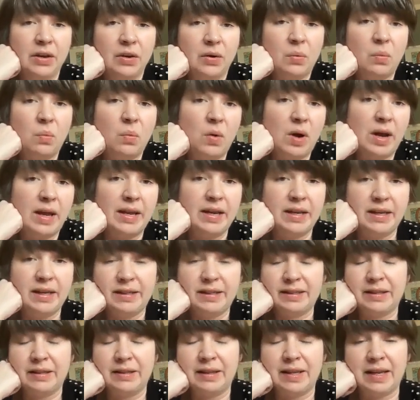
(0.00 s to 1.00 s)
what
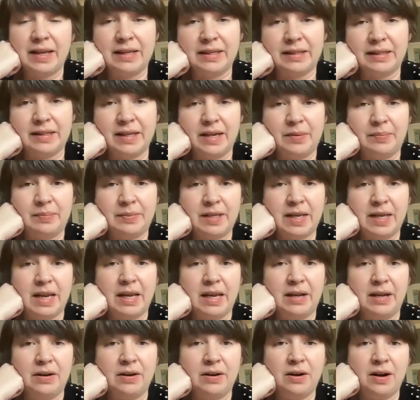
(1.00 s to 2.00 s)
is the latest
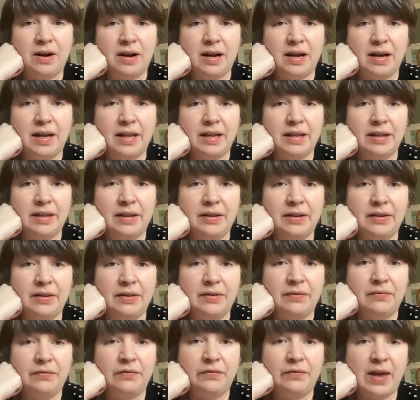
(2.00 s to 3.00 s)
update on
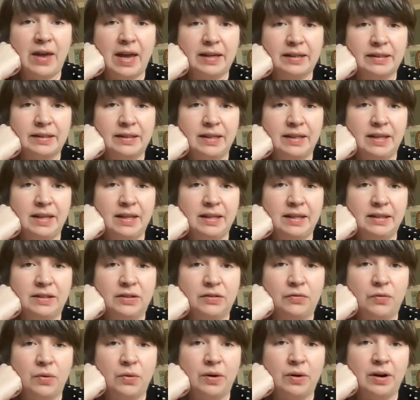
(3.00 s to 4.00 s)
vaccines
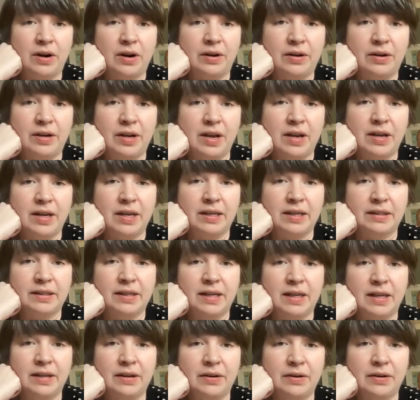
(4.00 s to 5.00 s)
for our
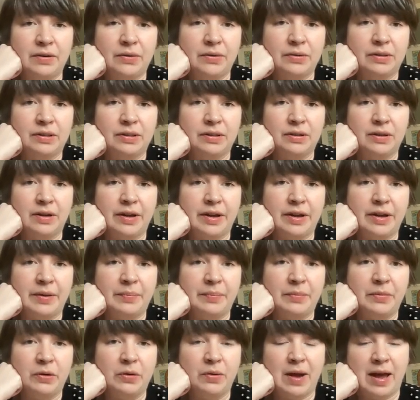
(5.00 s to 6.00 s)
youngest kiddos
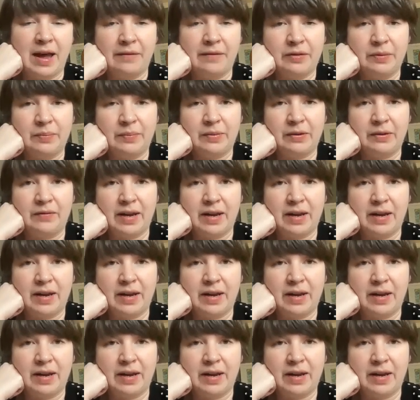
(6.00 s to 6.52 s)
who haven't been